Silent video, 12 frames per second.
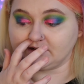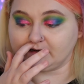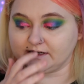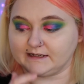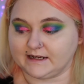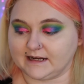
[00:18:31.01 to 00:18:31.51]
so
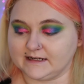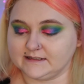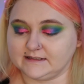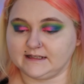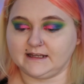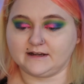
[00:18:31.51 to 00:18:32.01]
I can kind
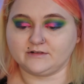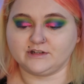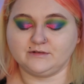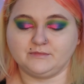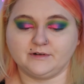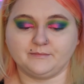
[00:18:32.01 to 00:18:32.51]
of see how
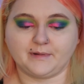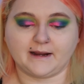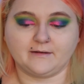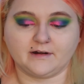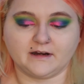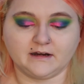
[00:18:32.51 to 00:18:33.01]
she wouldn't
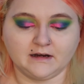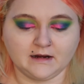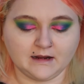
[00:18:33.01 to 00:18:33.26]
powder.